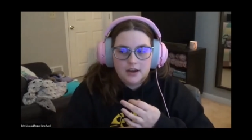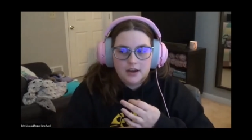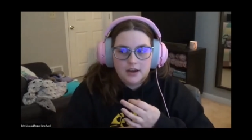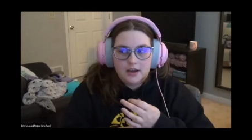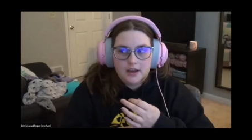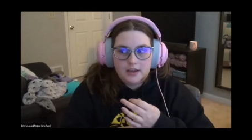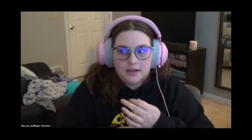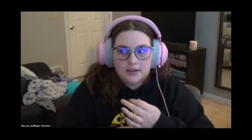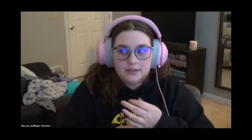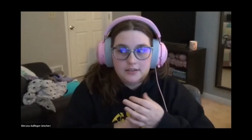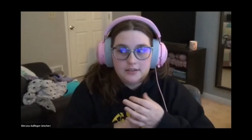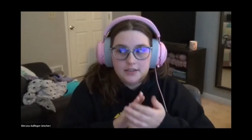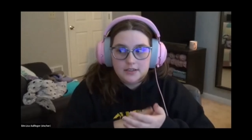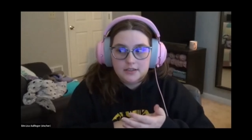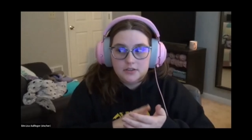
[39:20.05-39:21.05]

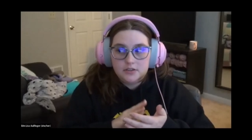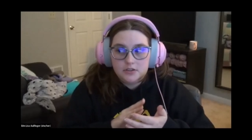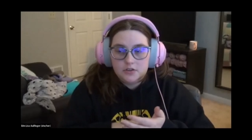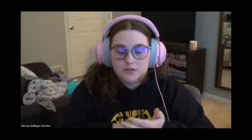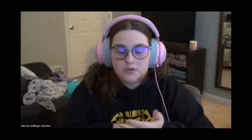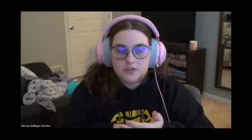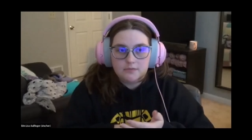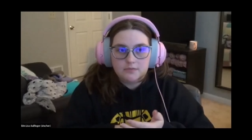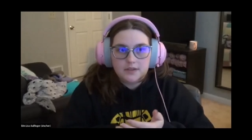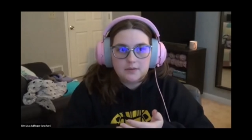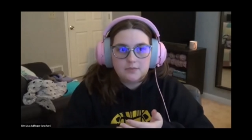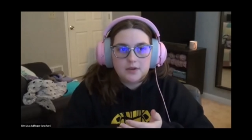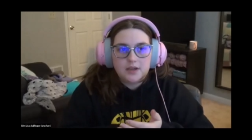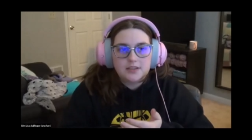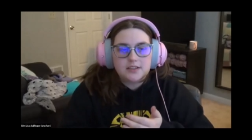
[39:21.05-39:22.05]
I didn't do
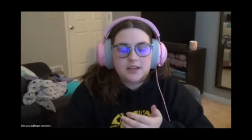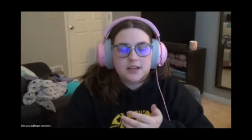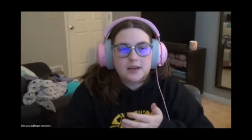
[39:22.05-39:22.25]
something because I